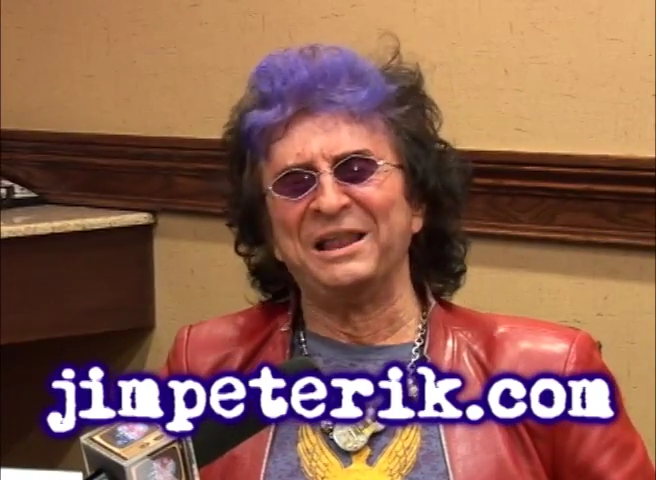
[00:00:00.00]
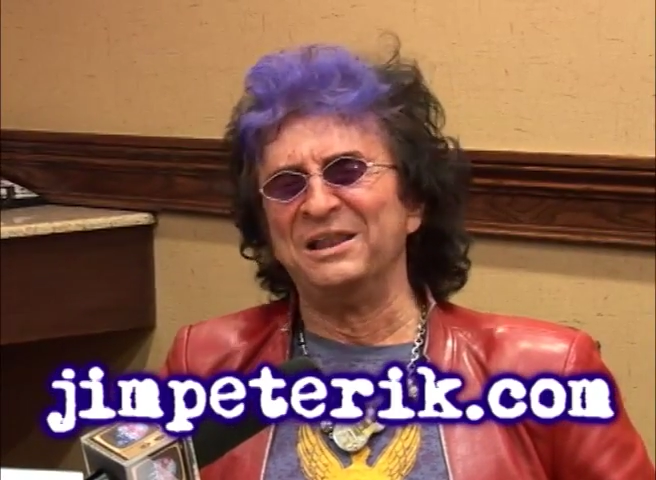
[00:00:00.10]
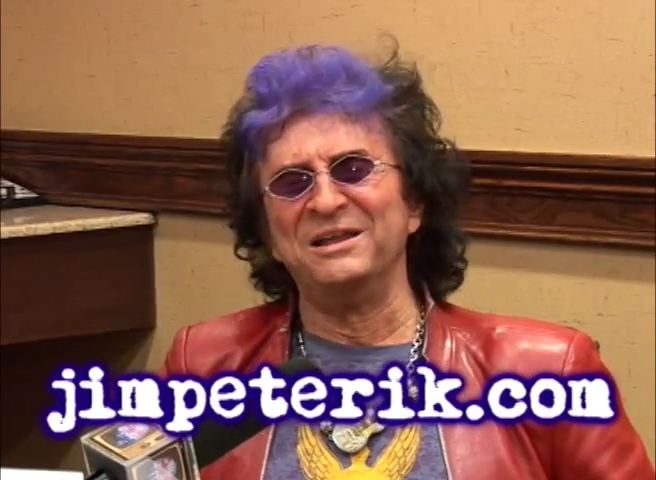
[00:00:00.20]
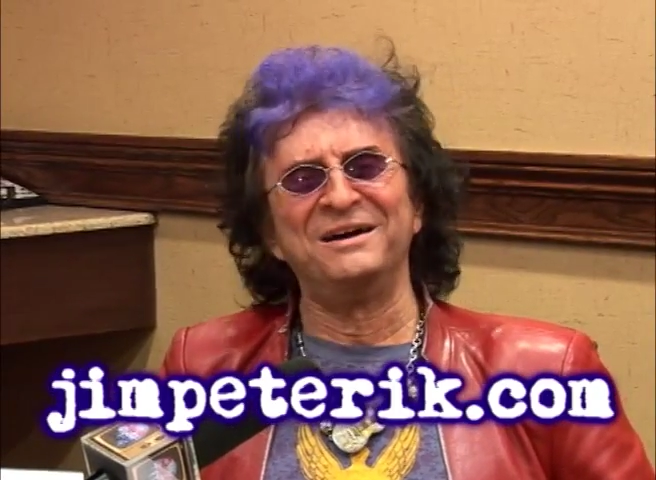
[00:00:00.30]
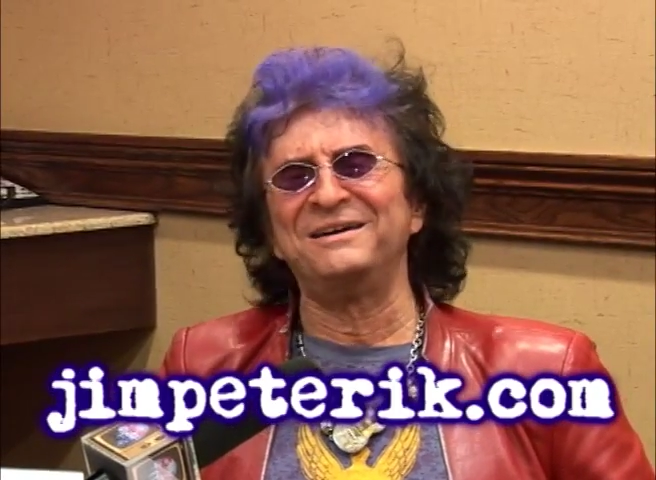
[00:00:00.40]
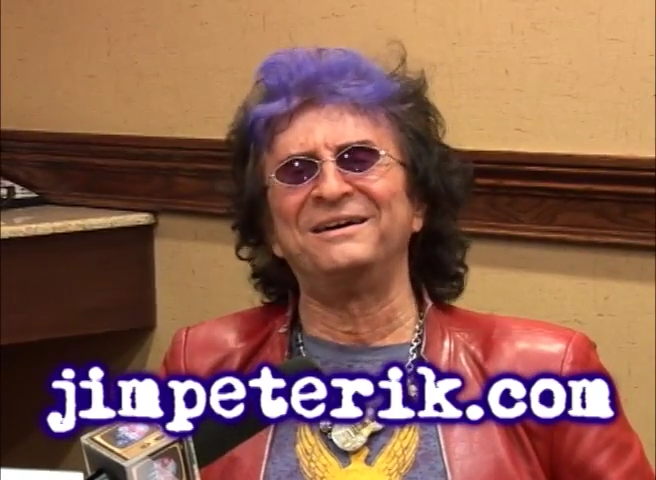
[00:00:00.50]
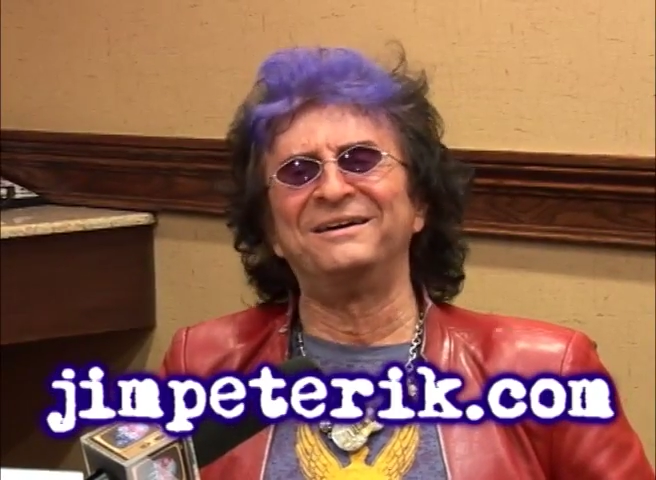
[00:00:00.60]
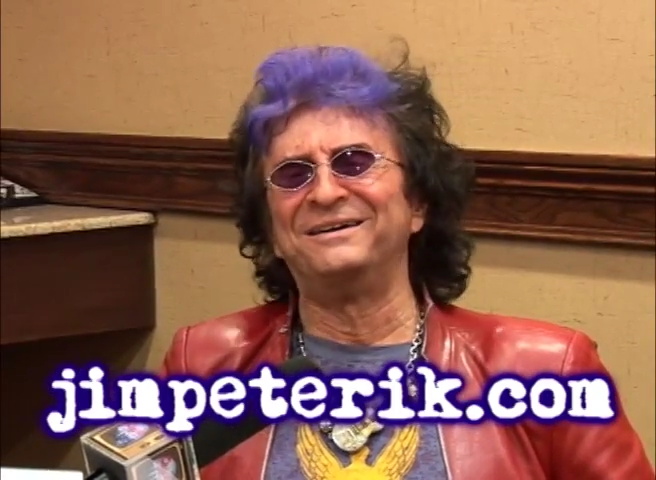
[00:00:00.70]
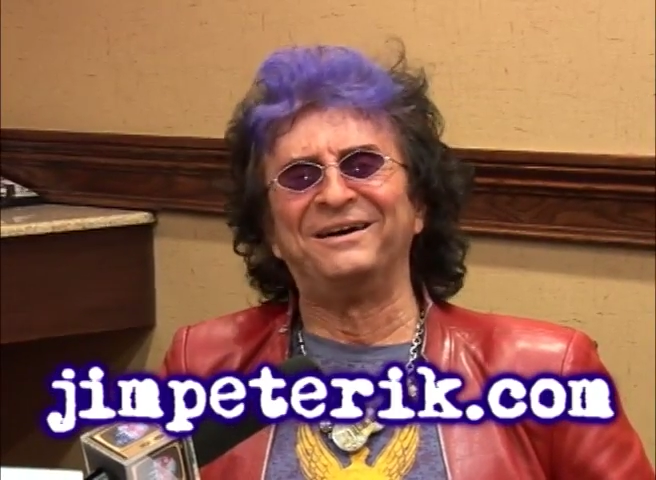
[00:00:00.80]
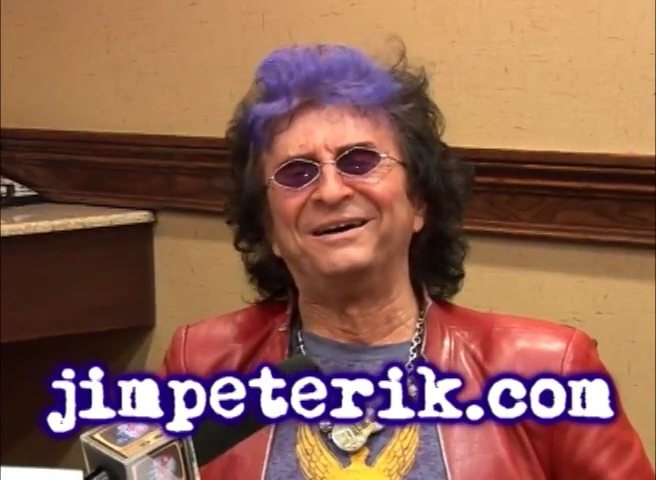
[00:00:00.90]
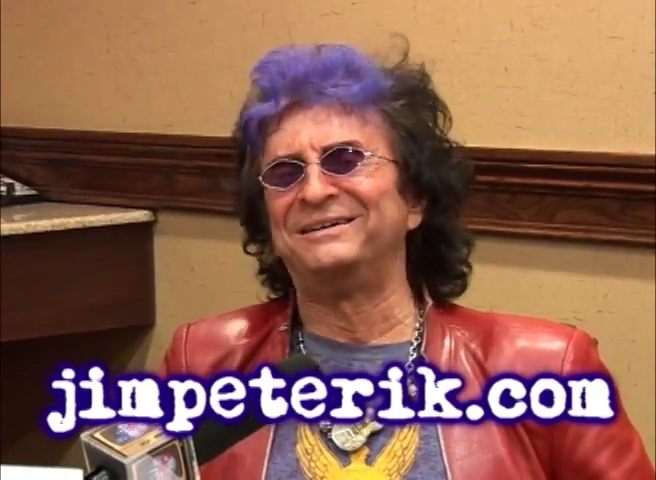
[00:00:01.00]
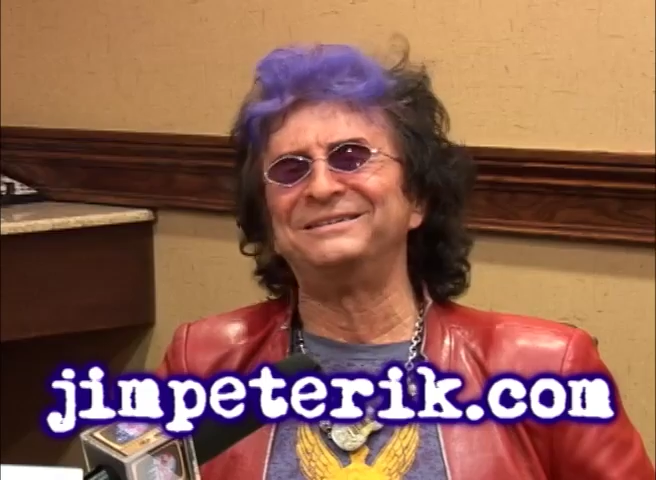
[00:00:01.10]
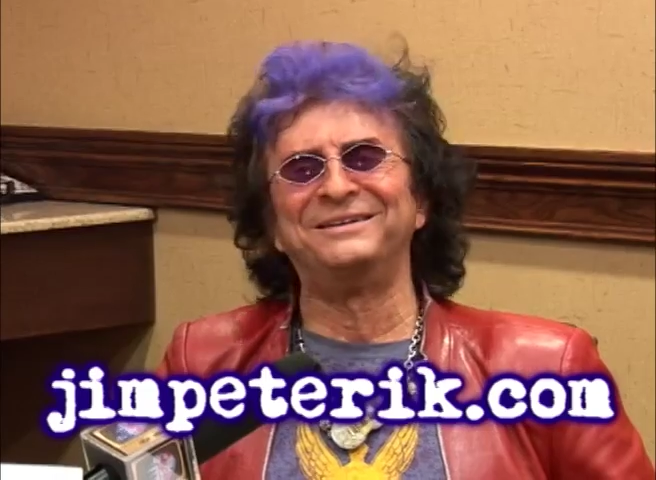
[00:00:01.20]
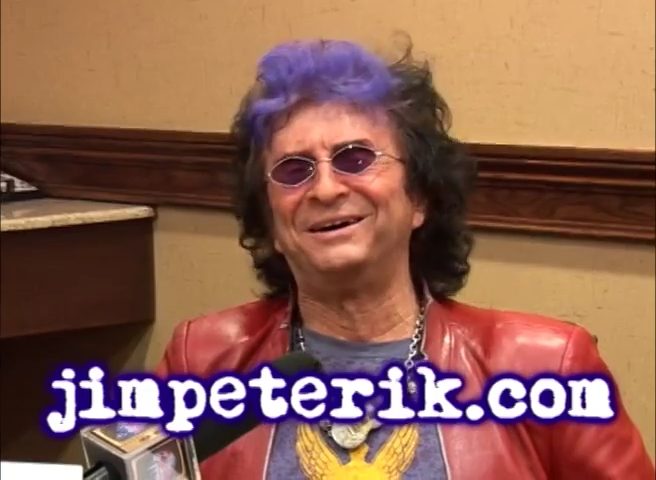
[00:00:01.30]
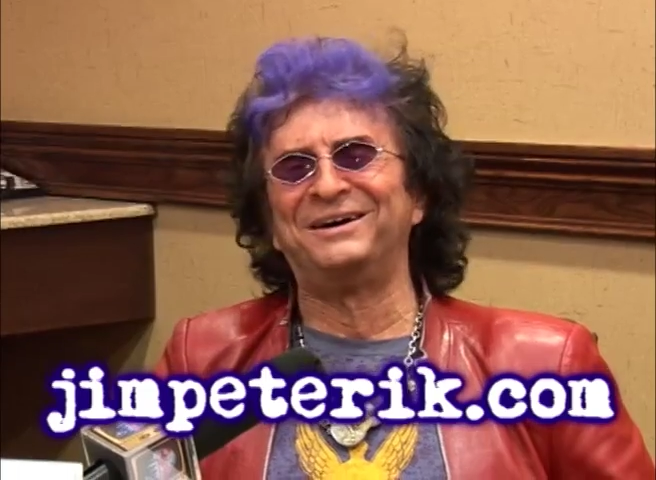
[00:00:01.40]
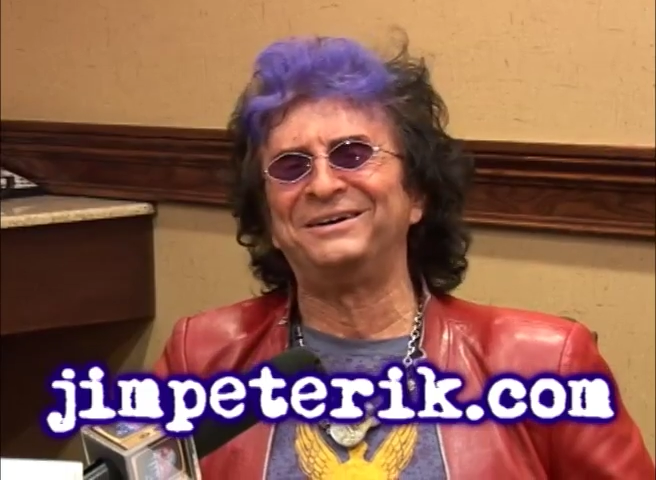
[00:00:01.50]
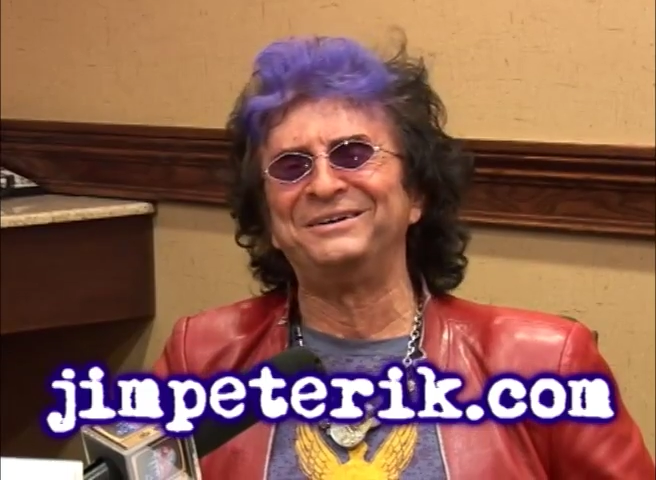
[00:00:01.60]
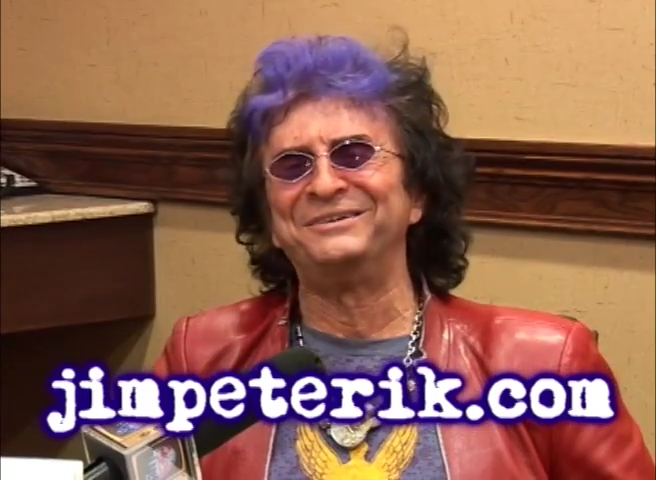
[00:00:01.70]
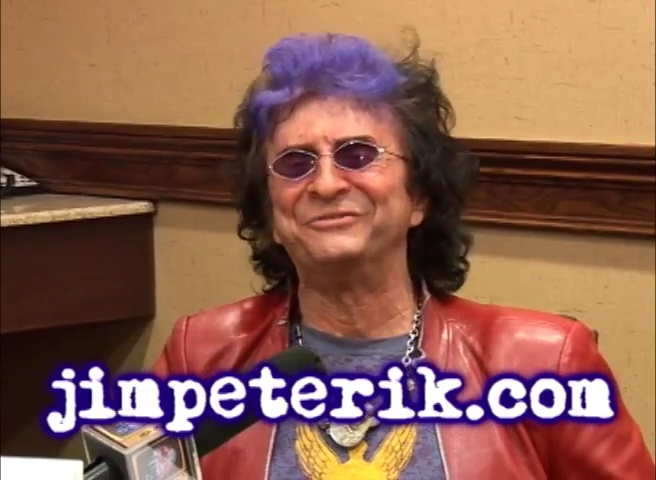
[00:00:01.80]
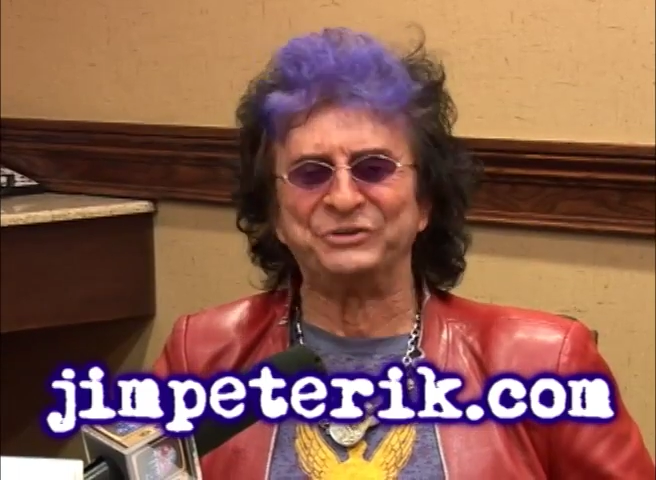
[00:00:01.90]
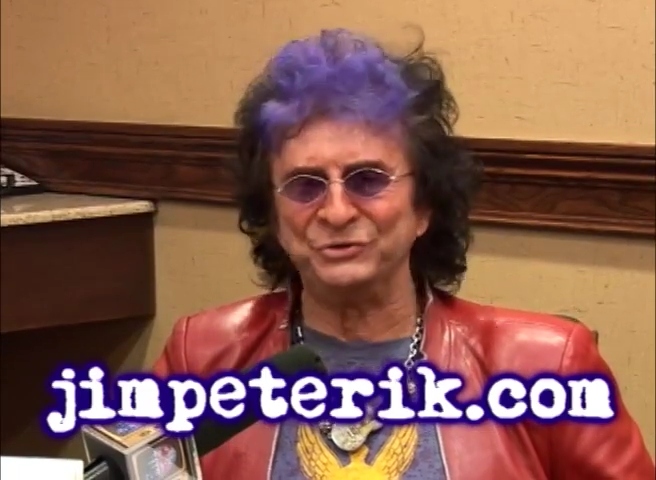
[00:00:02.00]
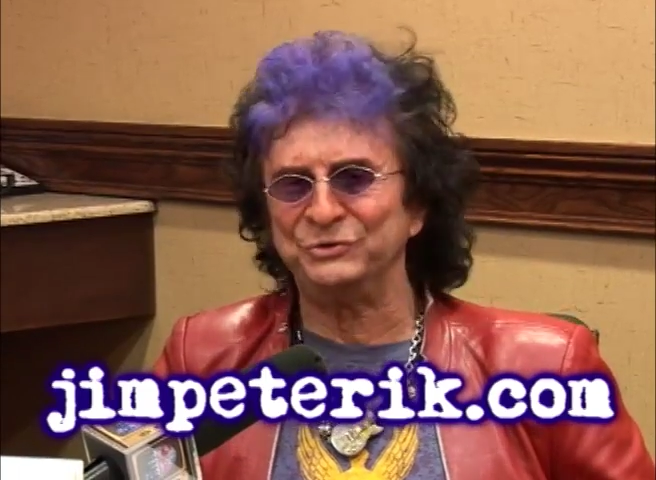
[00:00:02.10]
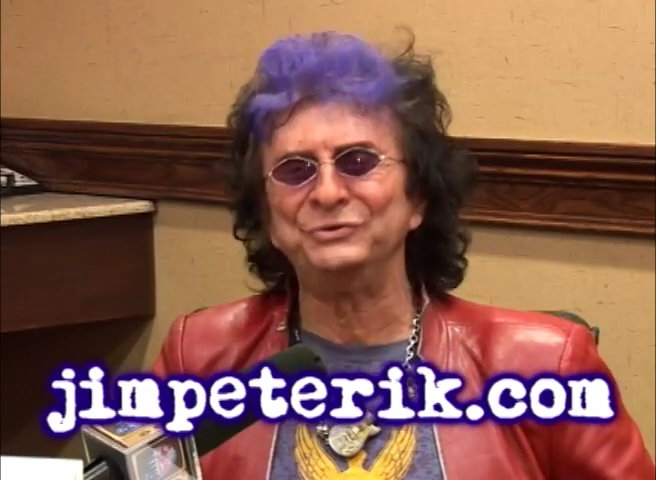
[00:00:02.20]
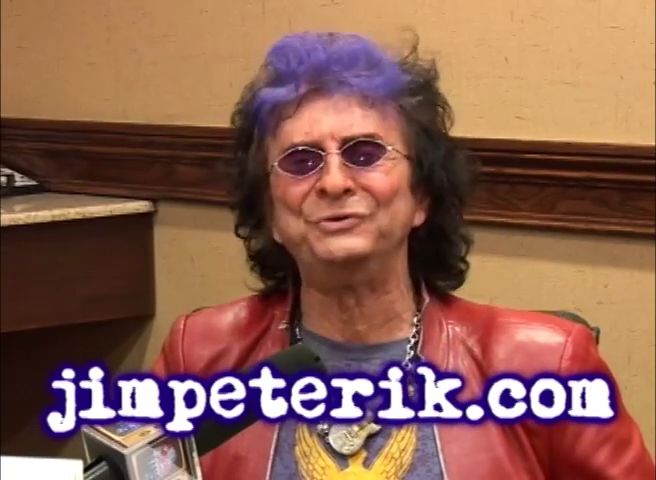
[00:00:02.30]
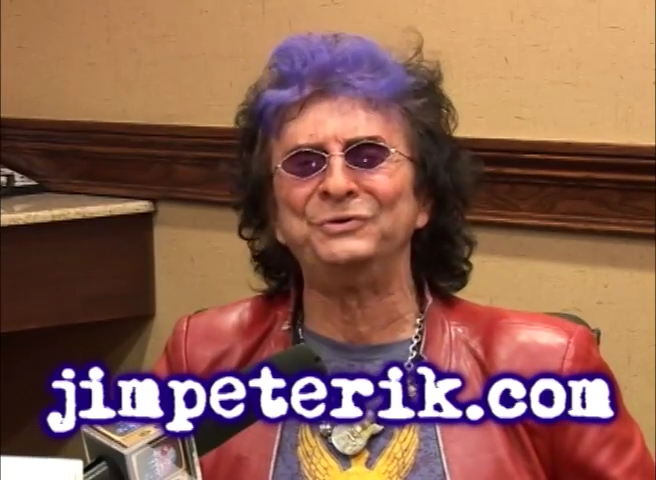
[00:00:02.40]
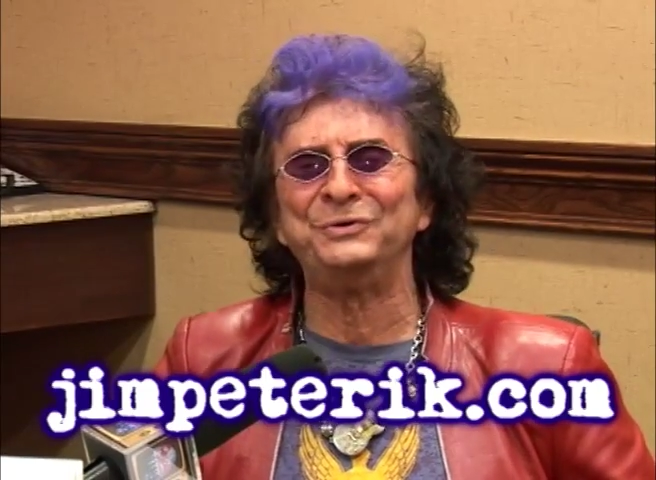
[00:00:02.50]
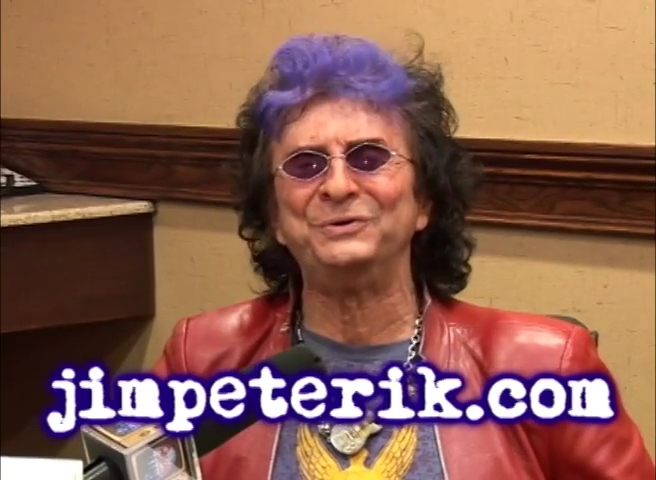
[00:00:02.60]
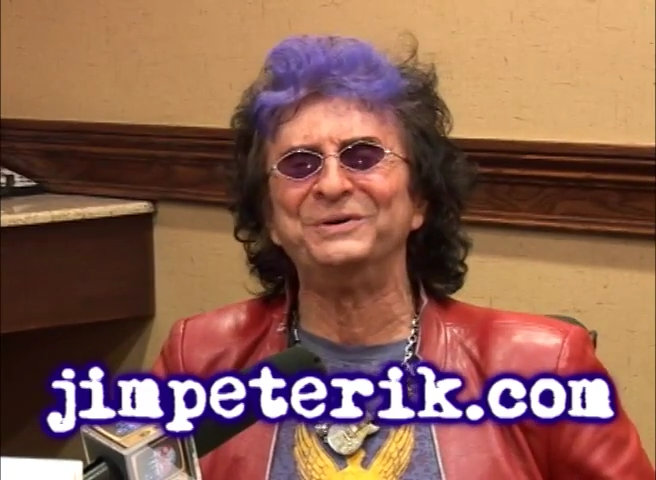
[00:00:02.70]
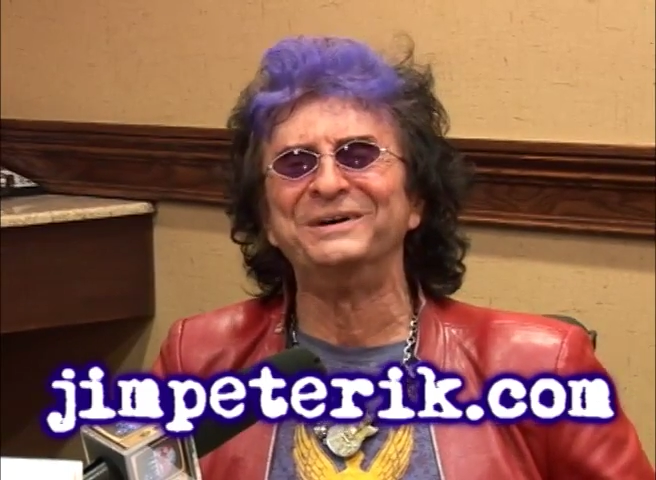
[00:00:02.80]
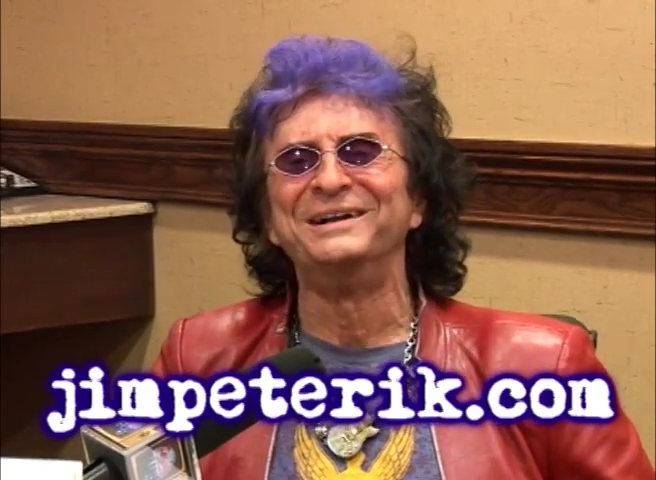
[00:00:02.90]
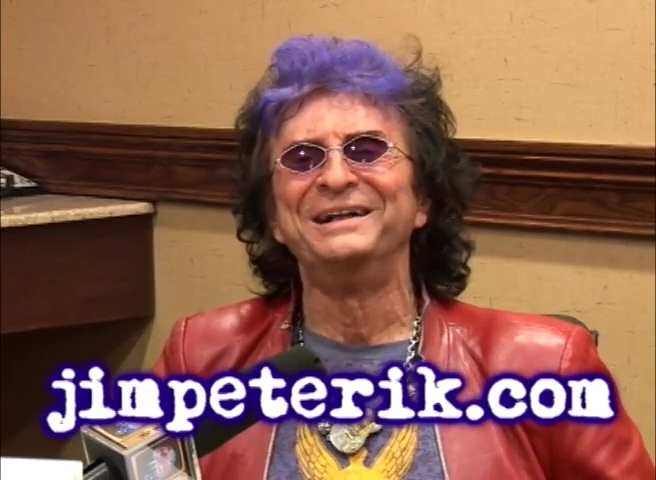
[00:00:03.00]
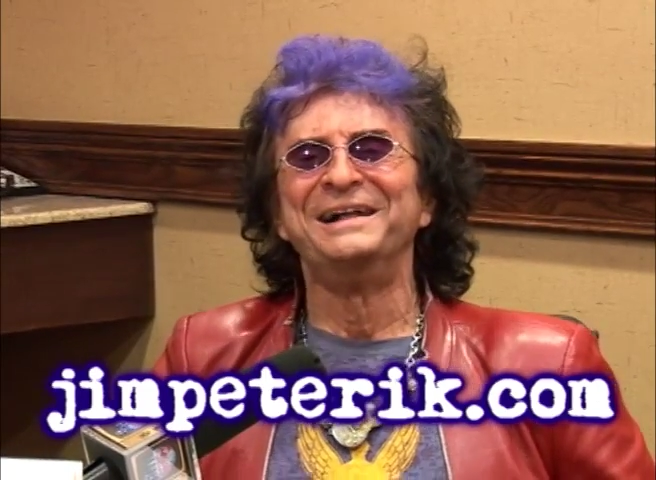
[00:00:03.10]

love you.